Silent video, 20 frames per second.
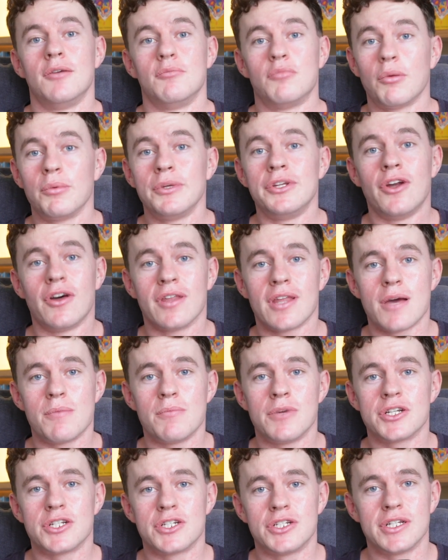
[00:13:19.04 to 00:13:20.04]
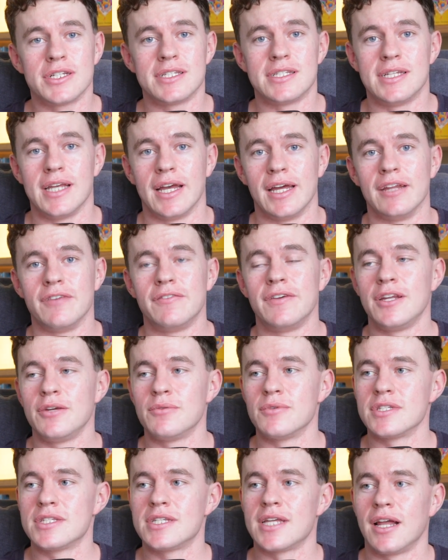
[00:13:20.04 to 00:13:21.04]
Probably not that much just yet. If
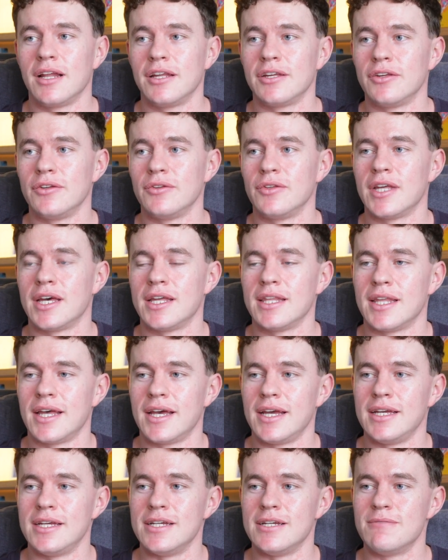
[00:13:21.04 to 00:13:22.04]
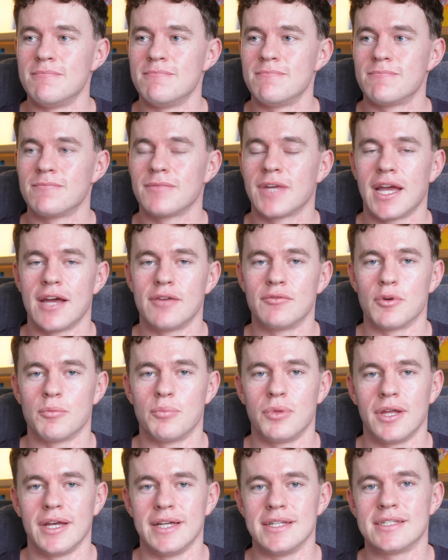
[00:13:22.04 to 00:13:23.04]
anyone's telling you that they can
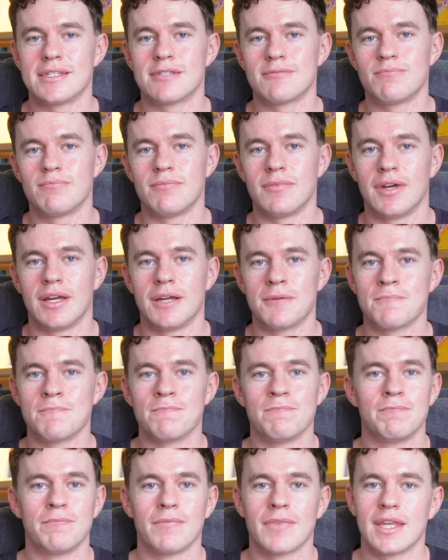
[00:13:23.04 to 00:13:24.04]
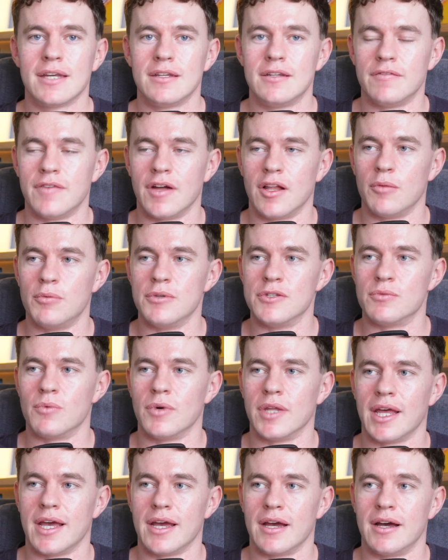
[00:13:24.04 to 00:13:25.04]
replace developers with
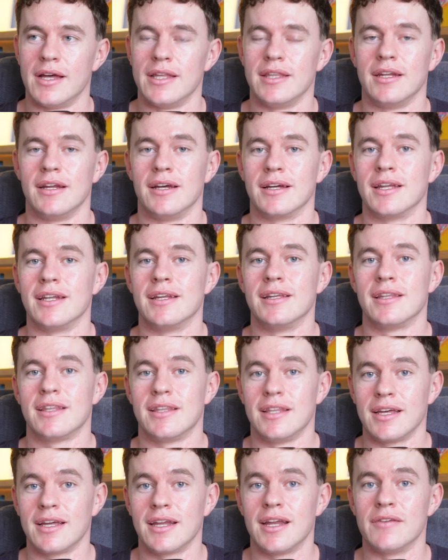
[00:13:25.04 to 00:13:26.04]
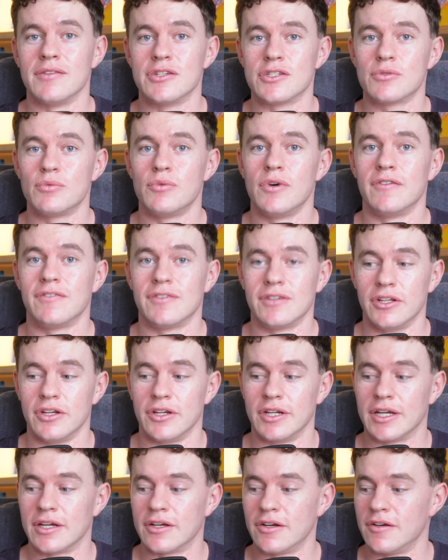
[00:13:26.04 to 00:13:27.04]
AI, then they're going to have a swift
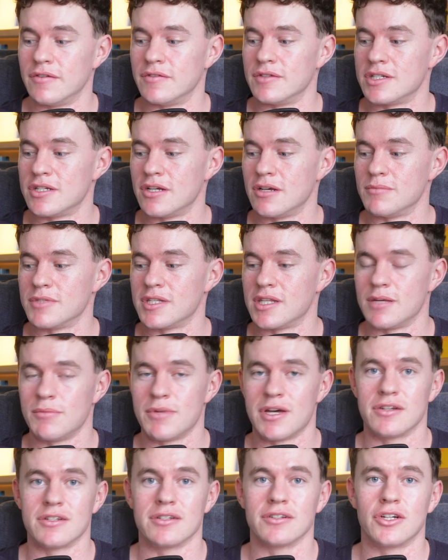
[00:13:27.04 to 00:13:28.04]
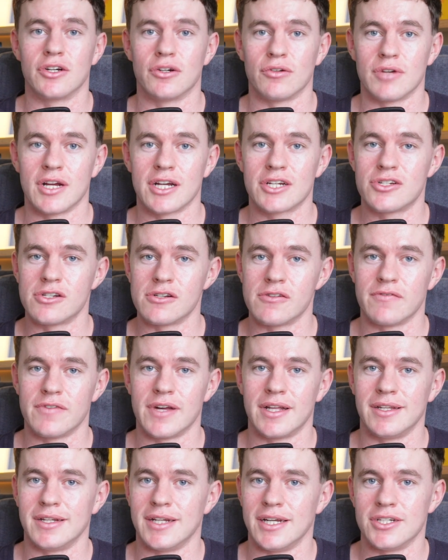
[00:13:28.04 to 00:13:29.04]
learning curve in terms of the amount of correction and
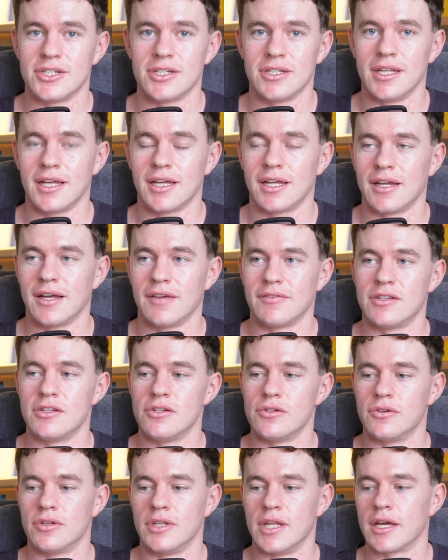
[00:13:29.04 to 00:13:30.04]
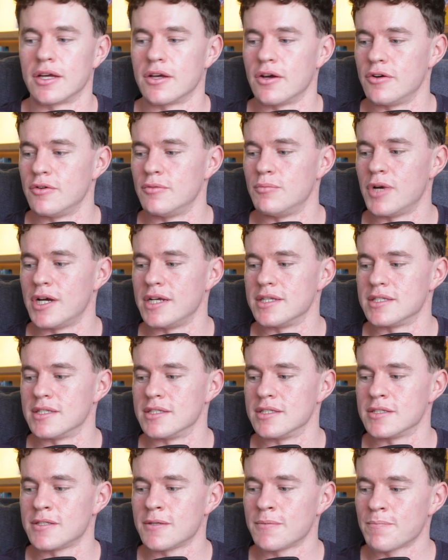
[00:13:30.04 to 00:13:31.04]
validation they're going to have to do on their code
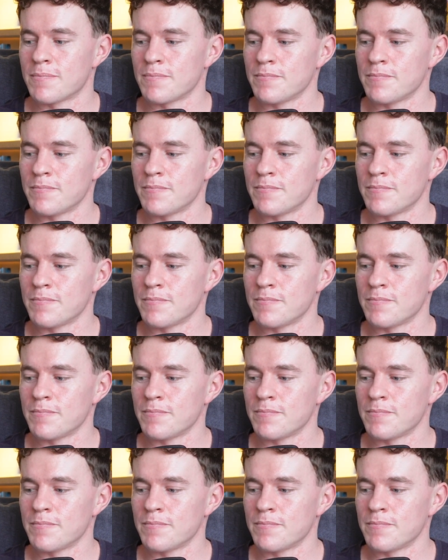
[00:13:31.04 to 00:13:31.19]
bases.